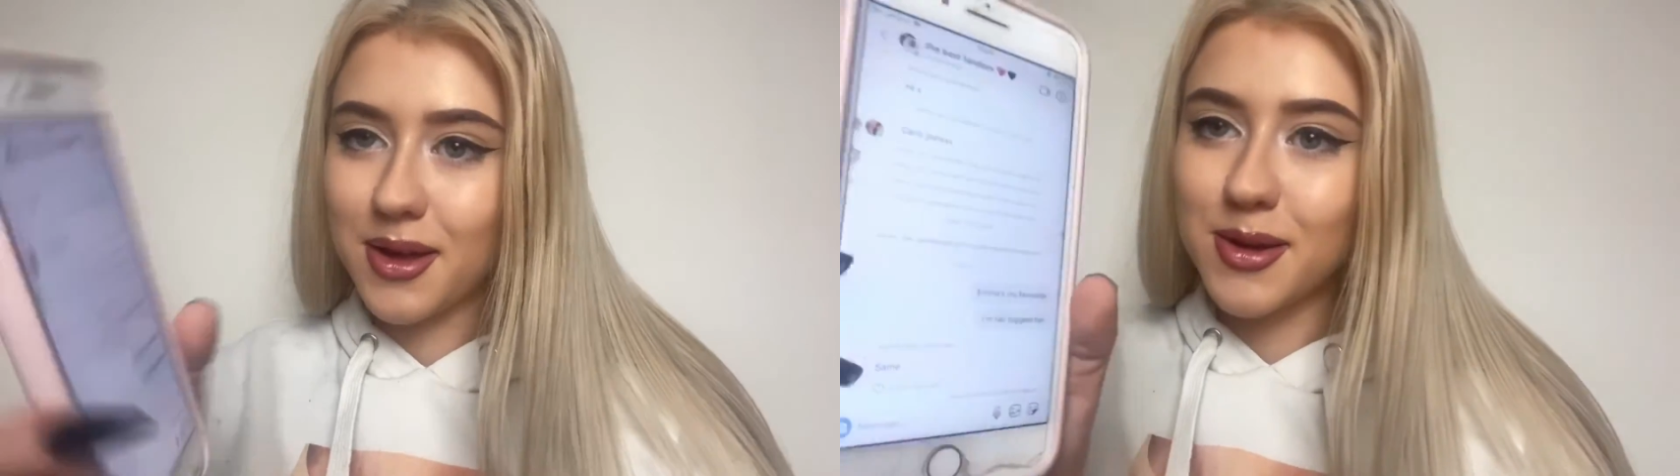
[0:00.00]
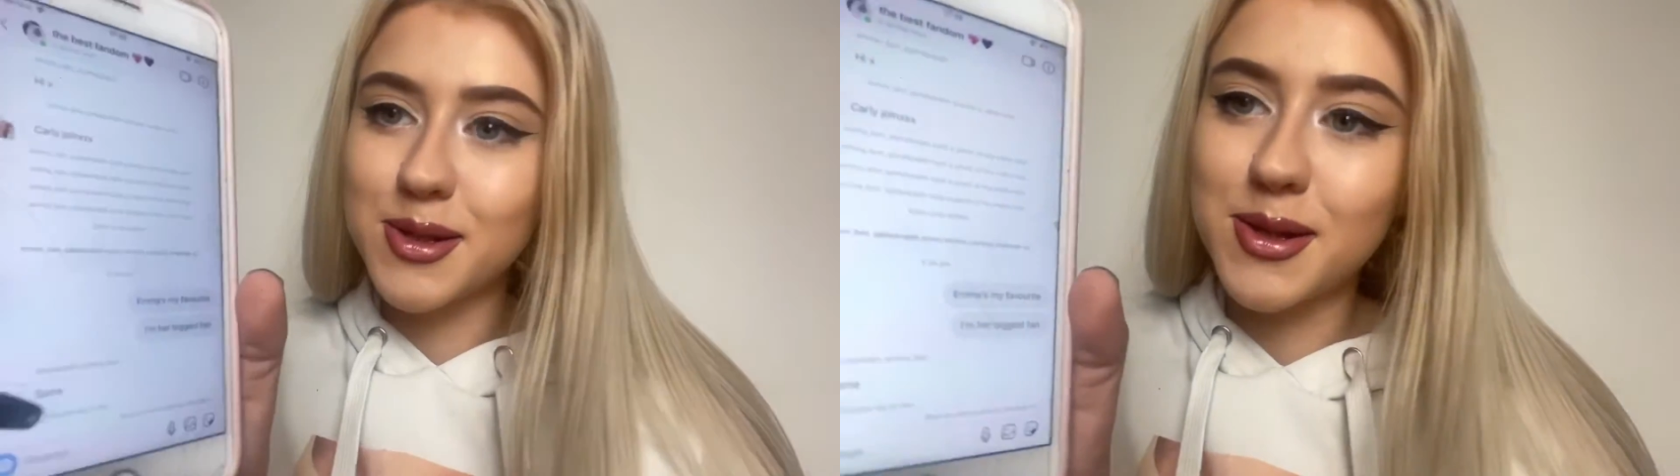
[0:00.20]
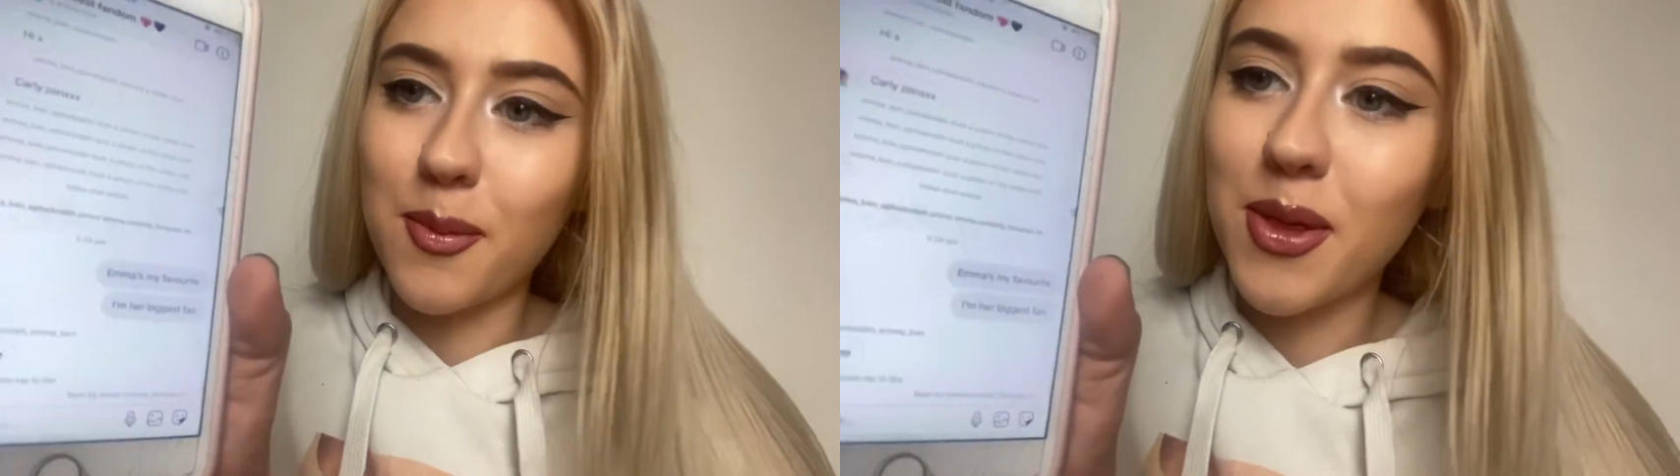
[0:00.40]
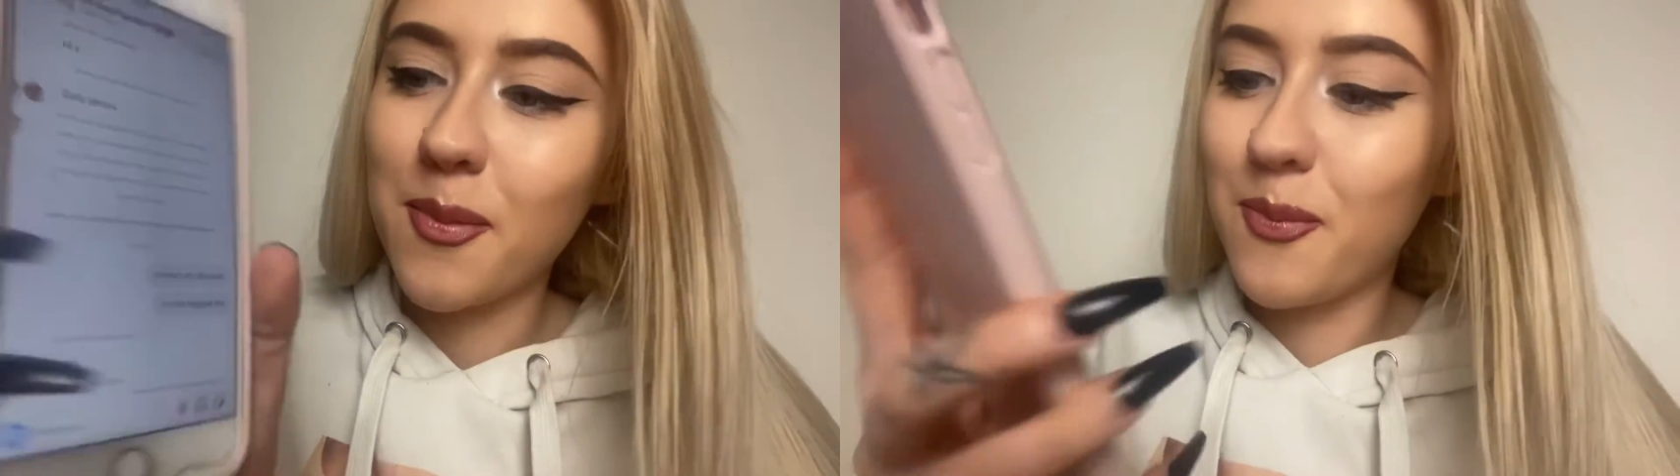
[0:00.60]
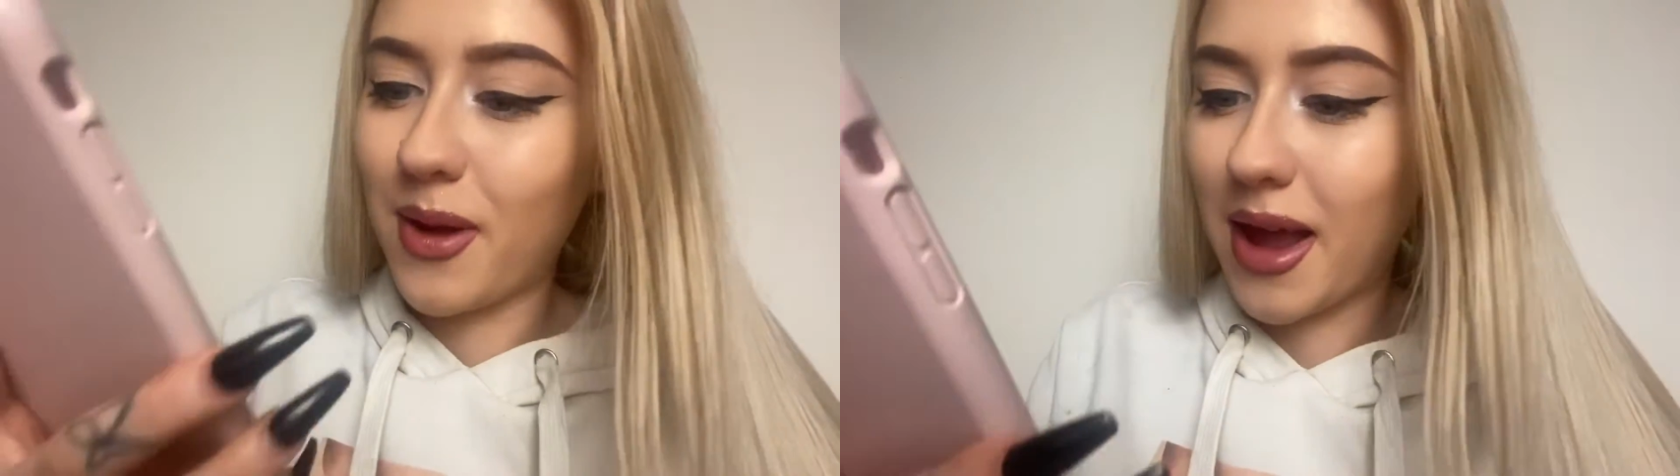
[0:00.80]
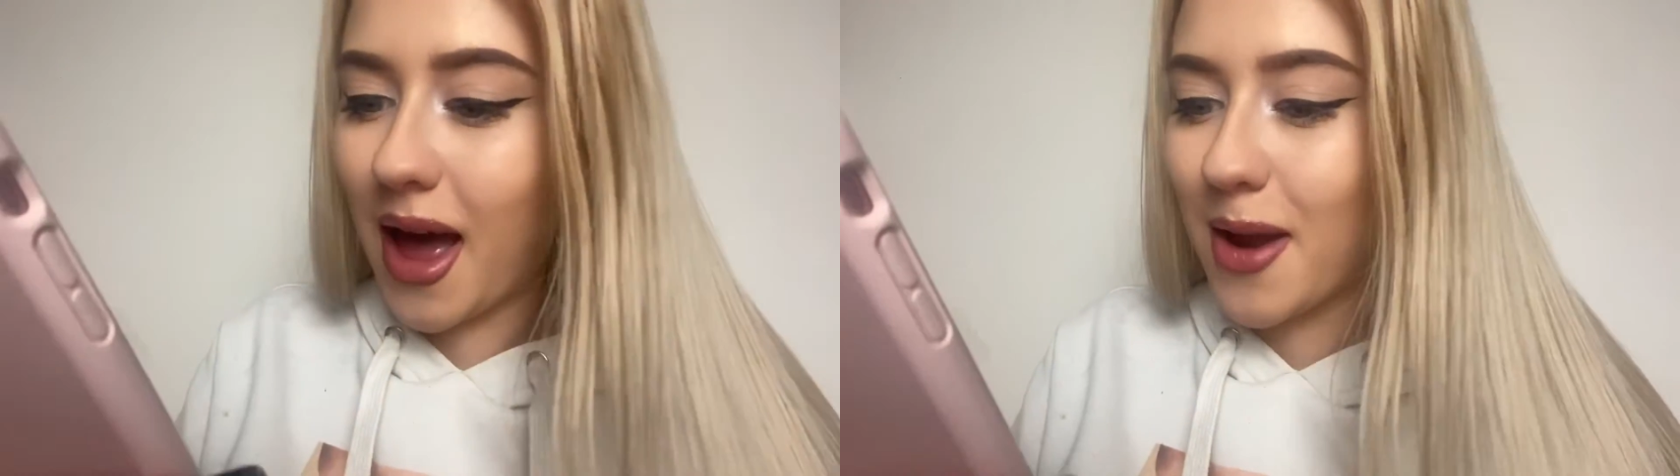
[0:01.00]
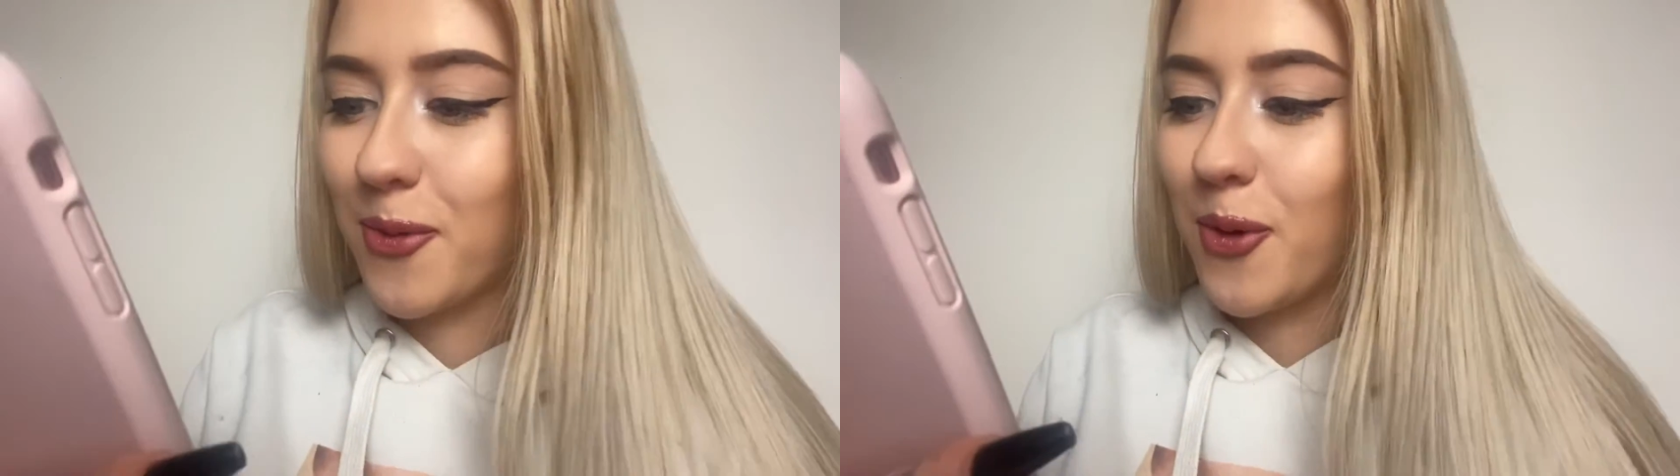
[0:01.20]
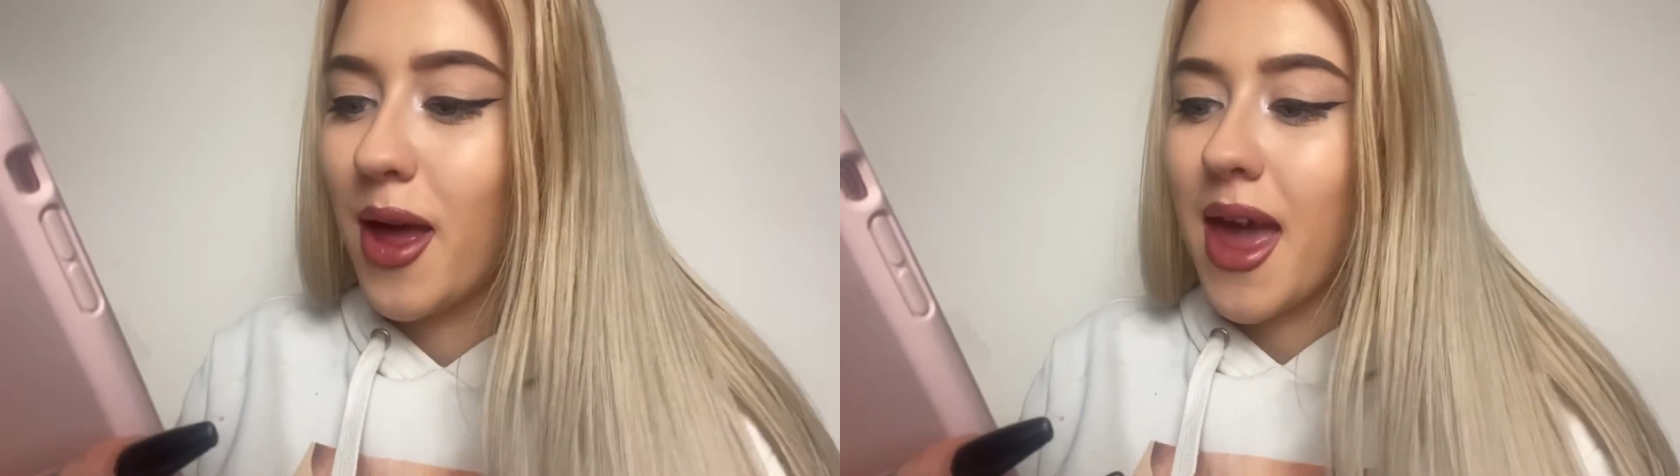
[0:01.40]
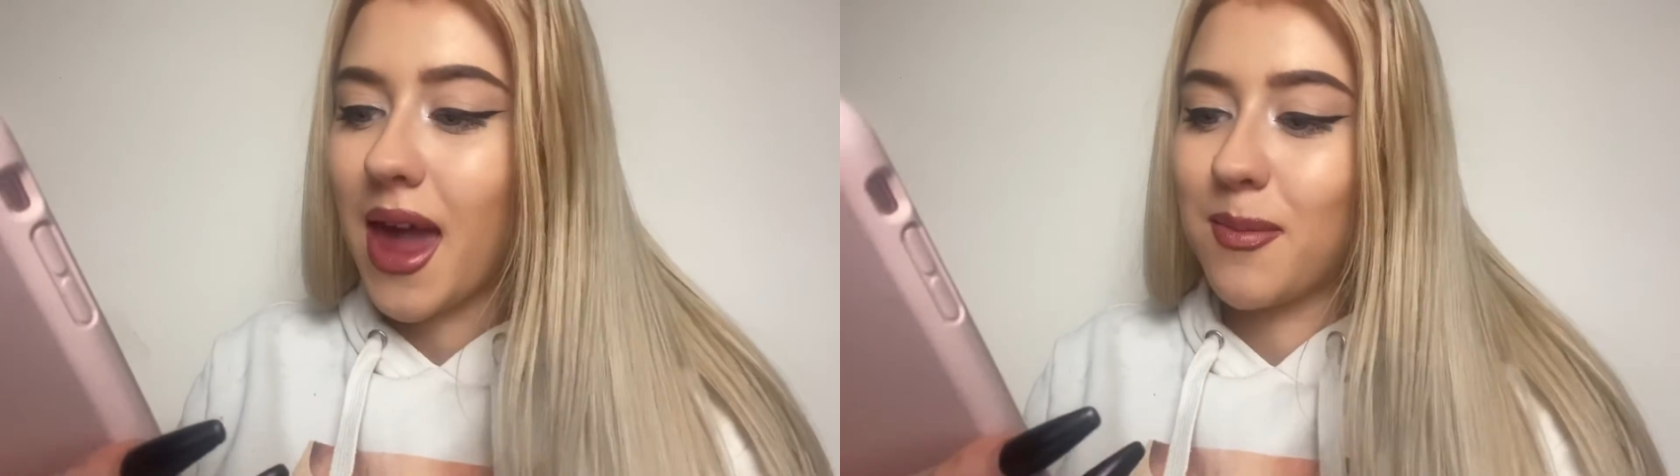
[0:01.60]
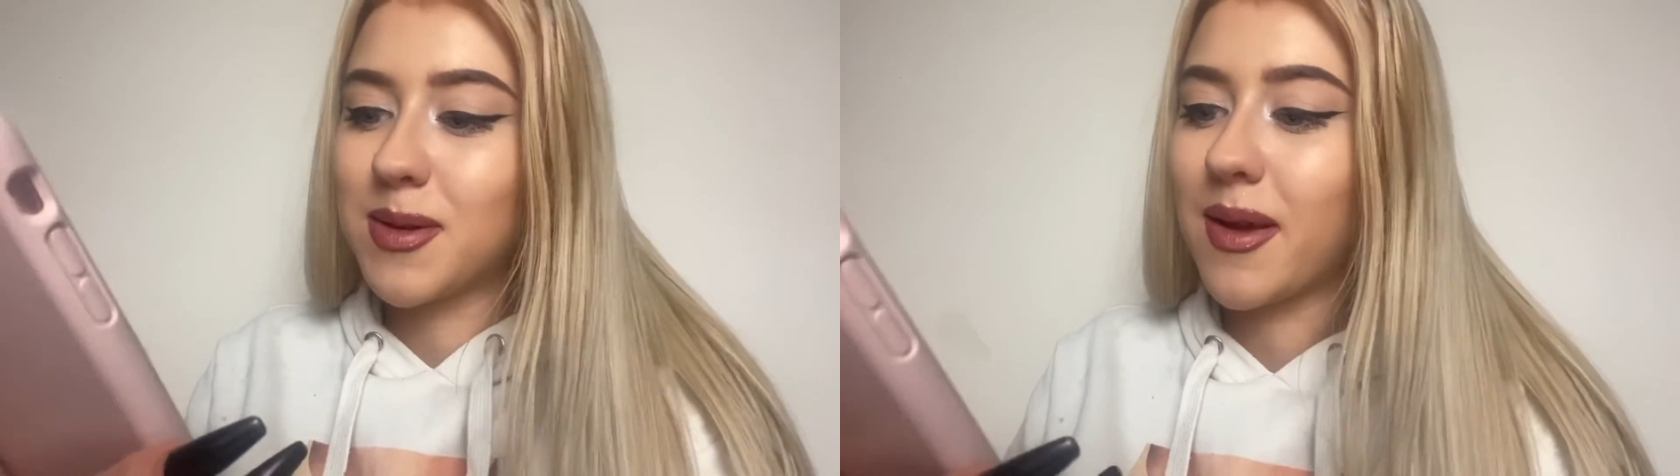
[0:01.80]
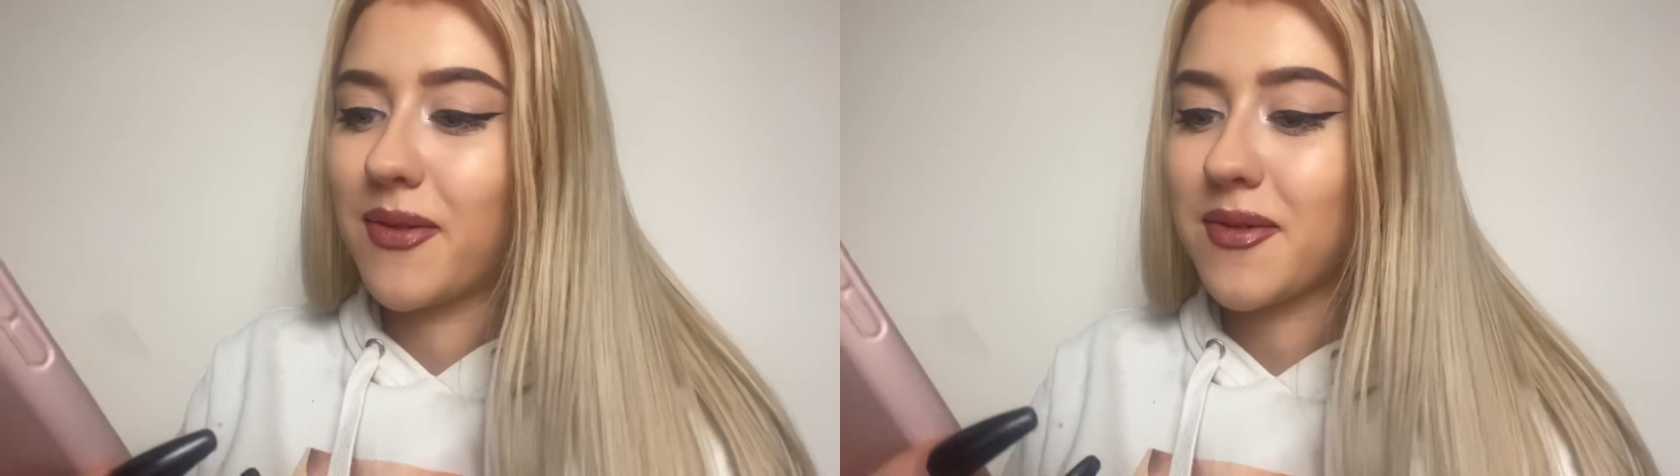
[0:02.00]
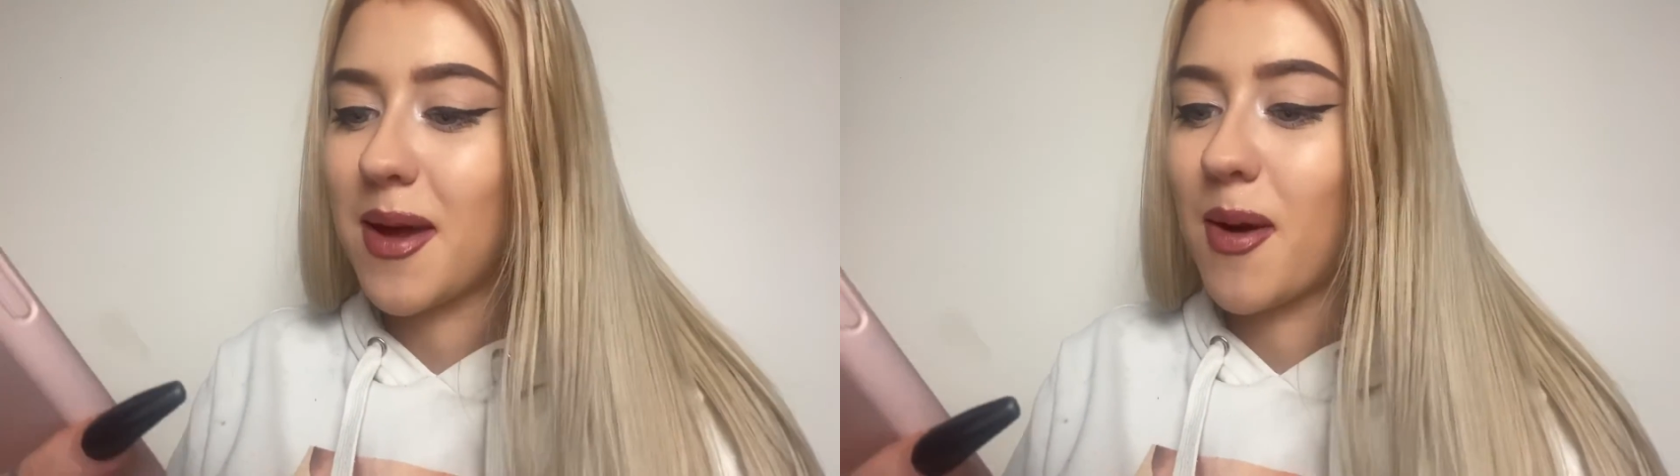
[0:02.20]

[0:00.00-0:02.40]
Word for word: some of them, like, I wrote Emma's my favourite,